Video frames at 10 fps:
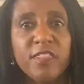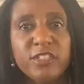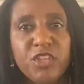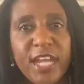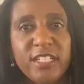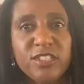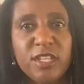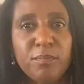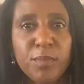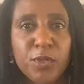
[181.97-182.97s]
the
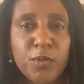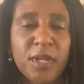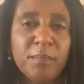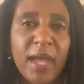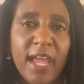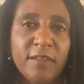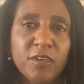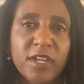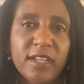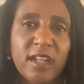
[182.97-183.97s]
changes in mood and
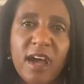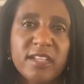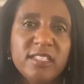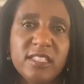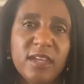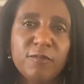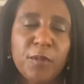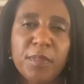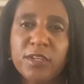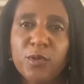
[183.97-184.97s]
behavior cannot stem
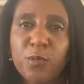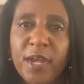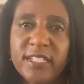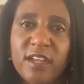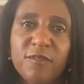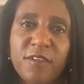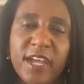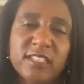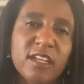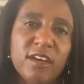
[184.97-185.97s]
from the direct
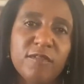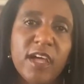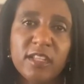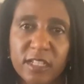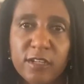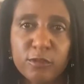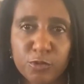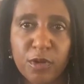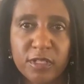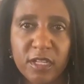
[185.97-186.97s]
effects of illegal
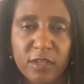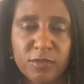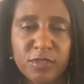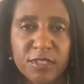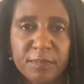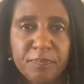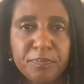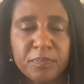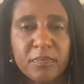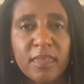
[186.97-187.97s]
drug use.
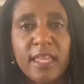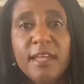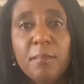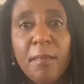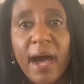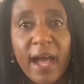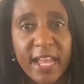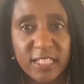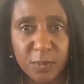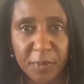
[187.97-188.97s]
In my
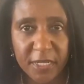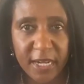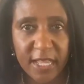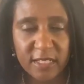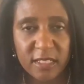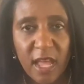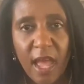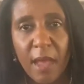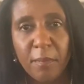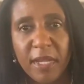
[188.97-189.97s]
experience,
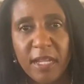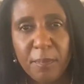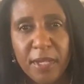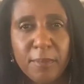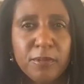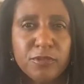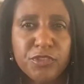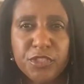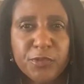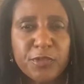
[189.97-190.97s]
many people
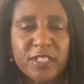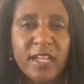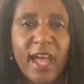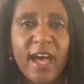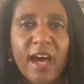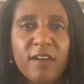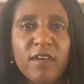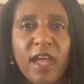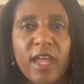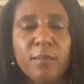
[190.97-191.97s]
generally
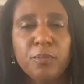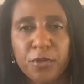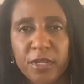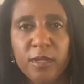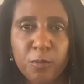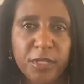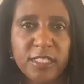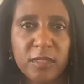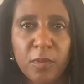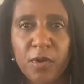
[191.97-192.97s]
have a pretty
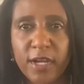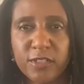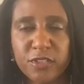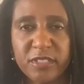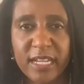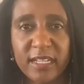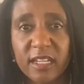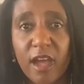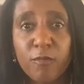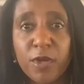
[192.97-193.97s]
reasonable
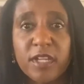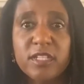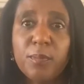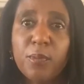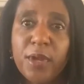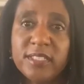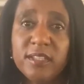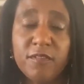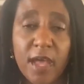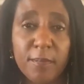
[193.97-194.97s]
understanding of what a
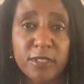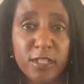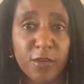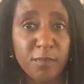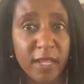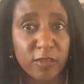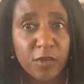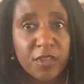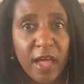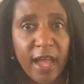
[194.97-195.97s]
depressive episode may
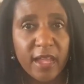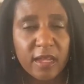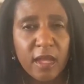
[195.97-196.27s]
look like,